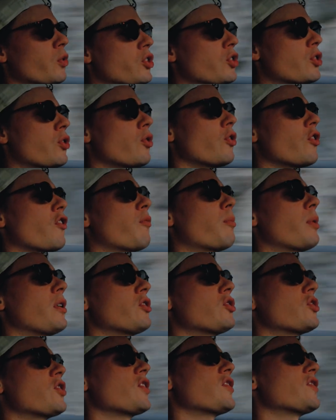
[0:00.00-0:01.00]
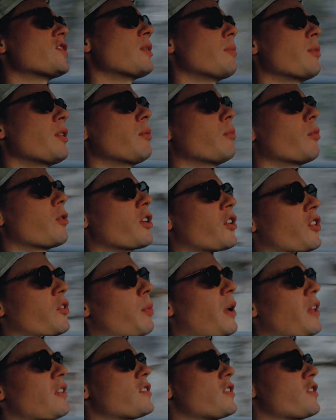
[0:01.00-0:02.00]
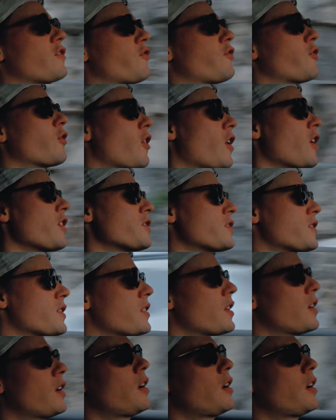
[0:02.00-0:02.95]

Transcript: which could have been just a bit more expensive for us